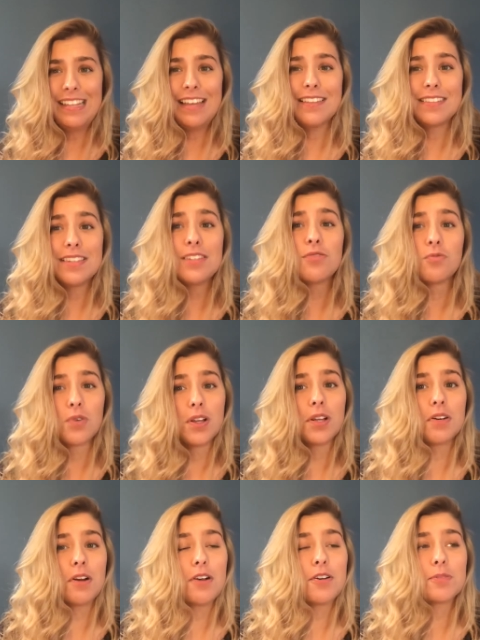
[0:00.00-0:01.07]
This is
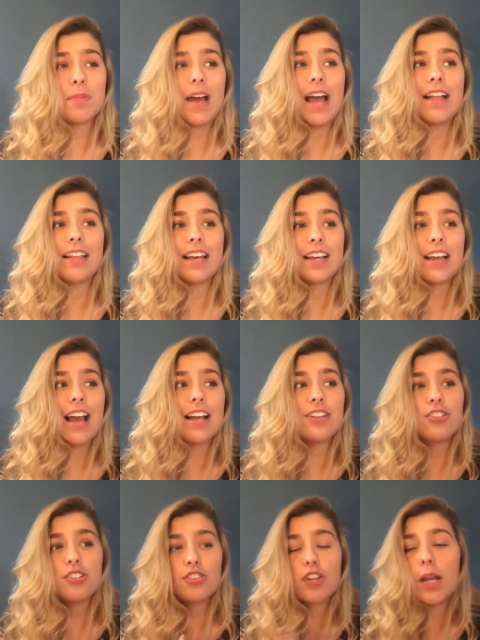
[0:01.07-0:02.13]
really gross. I
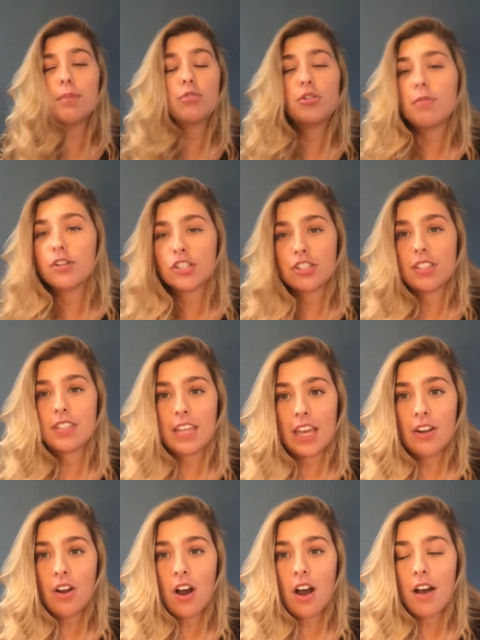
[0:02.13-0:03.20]
just scrape too much
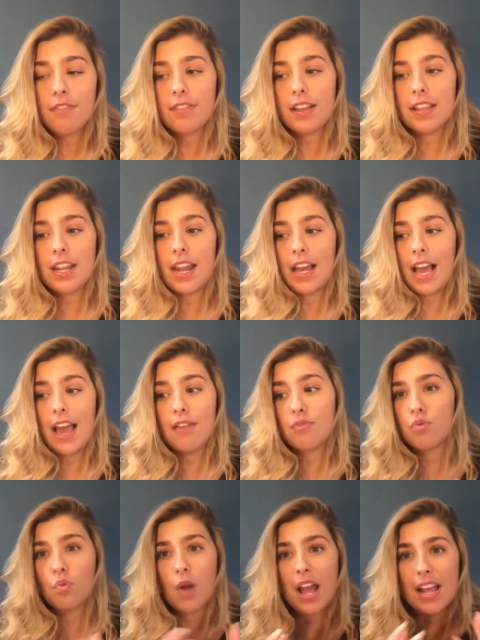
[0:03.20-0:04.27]
skin off and then like I
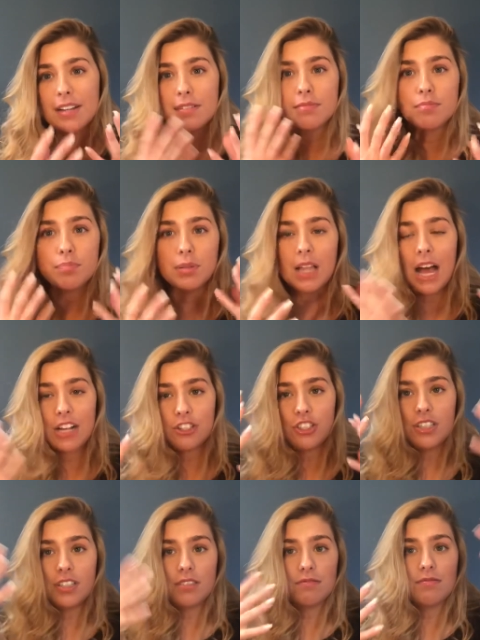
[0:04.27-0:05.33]
have red
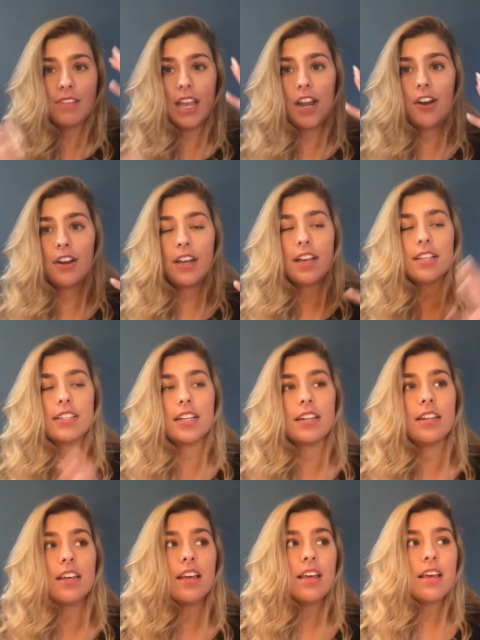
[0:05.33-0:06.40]
blotchy areas
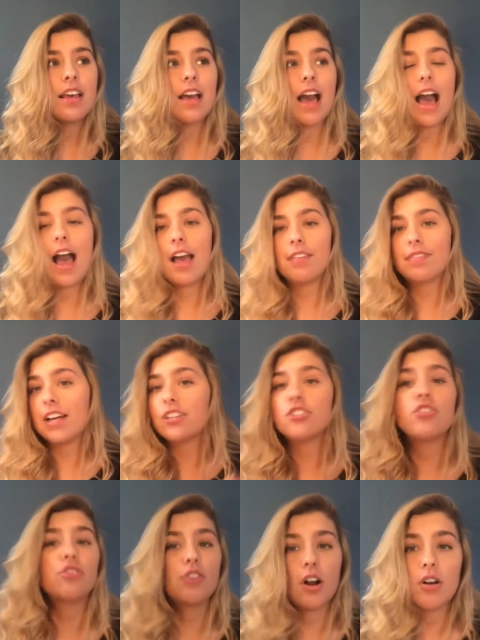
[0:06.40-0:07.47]
and that's
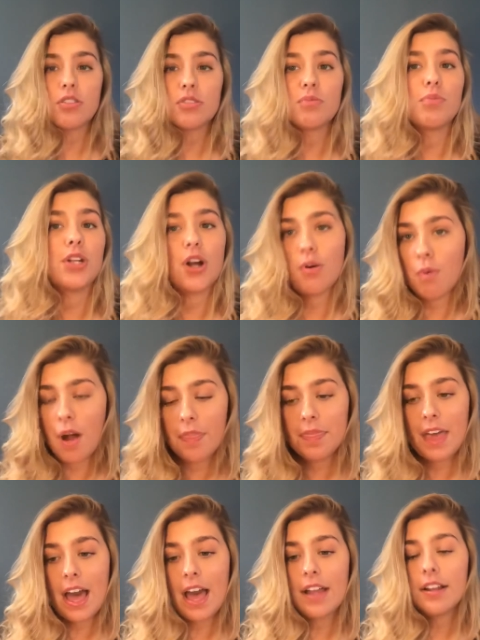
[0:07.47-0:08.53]
just gross. We don't want
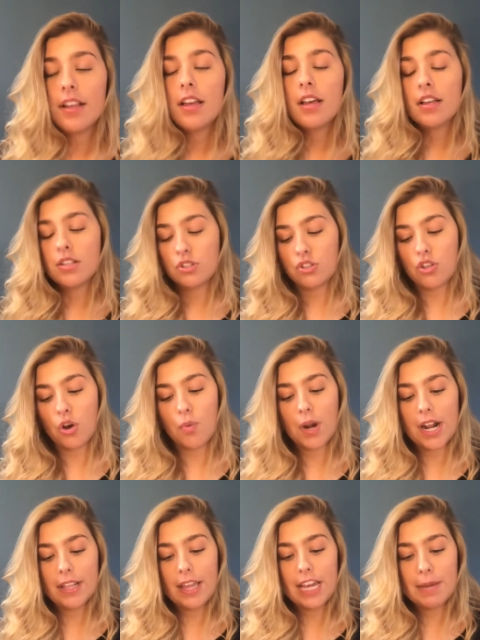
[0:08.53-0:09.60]
that. So what
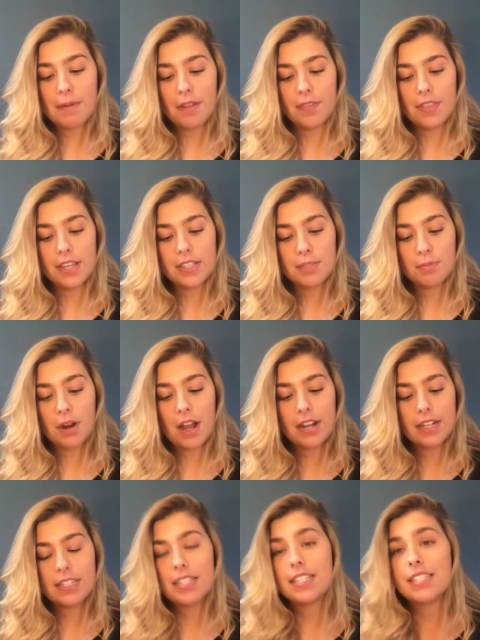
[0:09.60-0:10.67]
I like about this
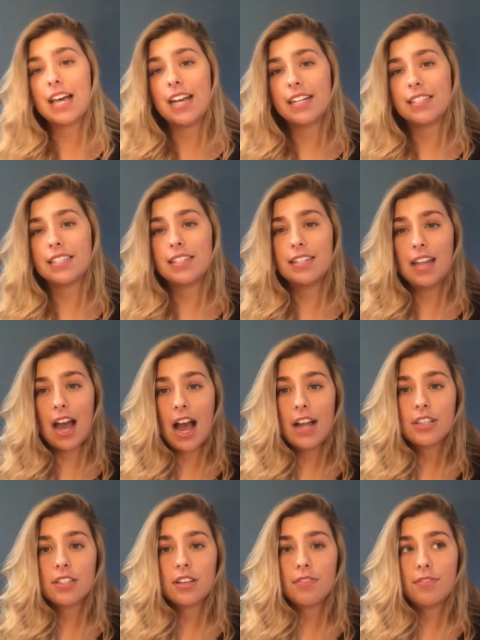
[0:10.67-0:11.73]
product is that it's
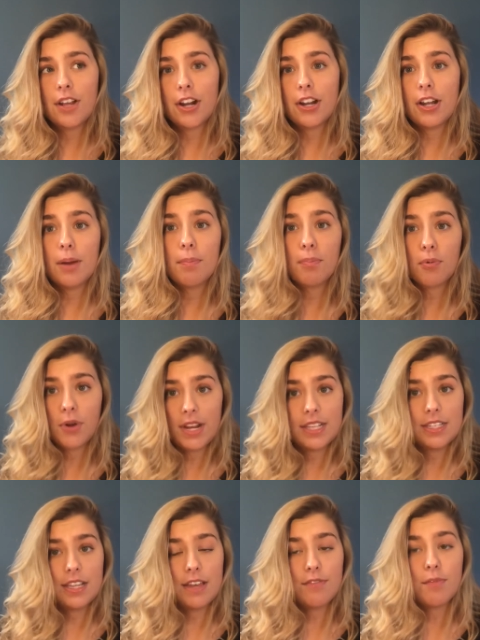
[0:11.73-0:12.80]
not very
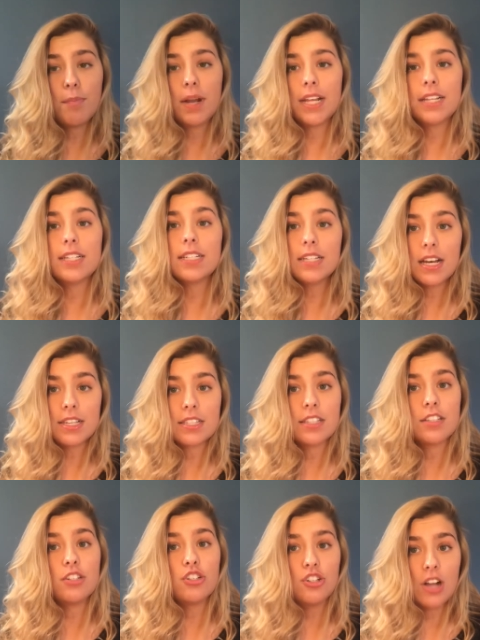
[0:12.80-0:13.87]
abrasive, but it does
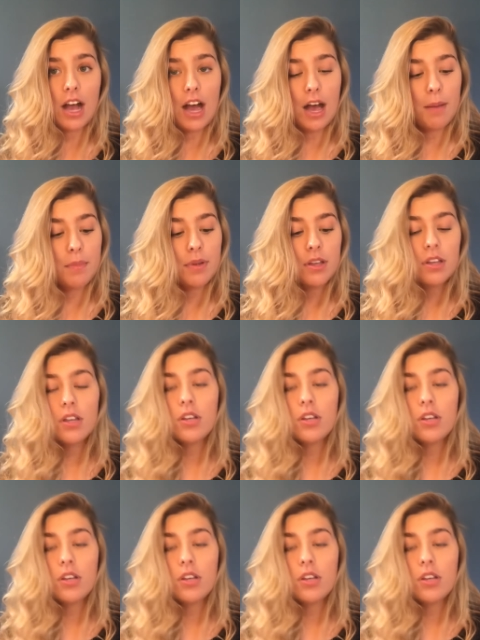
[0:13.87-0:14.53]
the job.